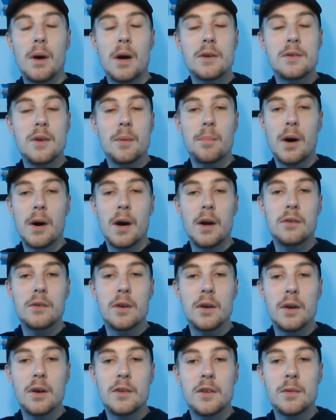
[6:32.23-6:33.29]
Ashley Barty
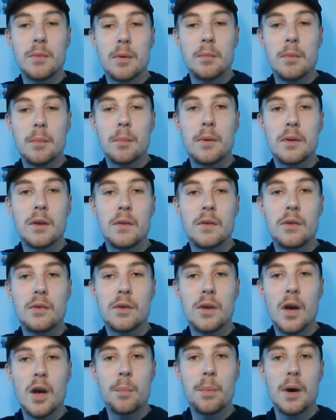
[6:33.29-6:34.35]
to win Wimbledon this year.